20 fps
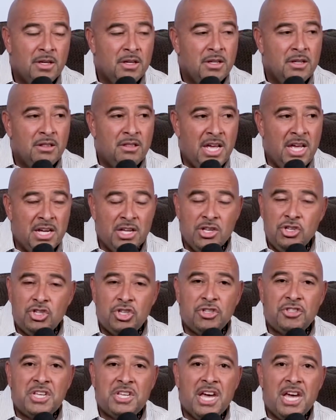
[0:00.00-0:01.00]
they can
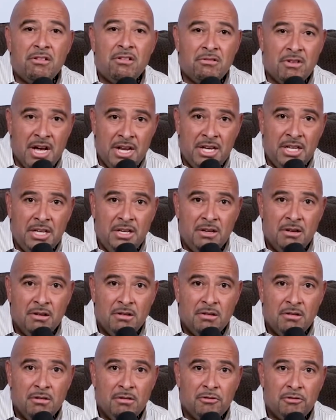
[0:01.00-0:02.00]
just get ready
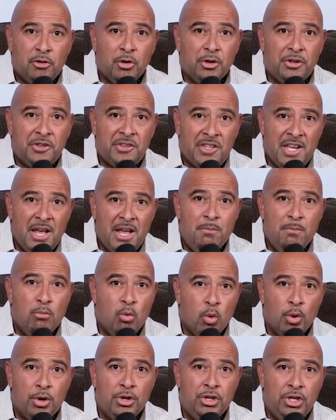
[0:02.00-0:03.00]
for 10
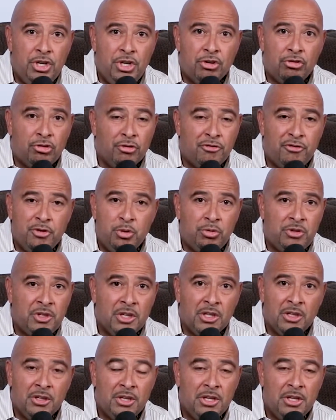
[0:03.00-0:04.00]
more years of
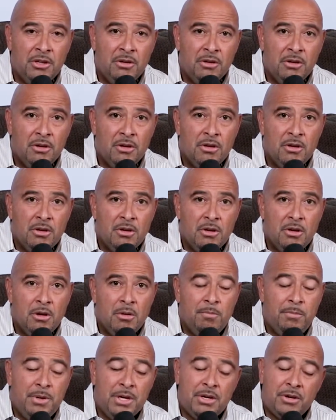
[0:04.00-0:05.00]
futility.
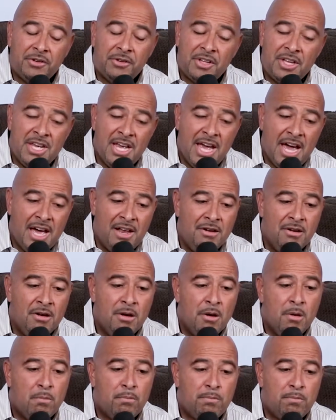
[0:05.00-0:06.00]
Because again,
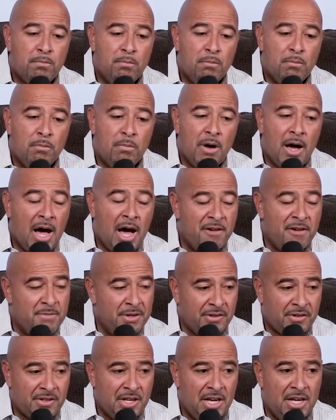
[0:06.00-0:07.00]
I've been
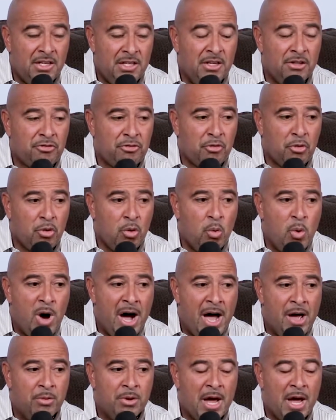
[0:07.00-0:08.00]
saying this for a
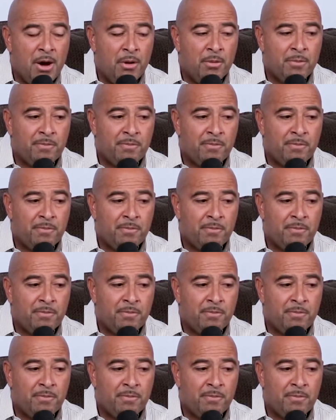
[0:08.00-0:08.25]
while now.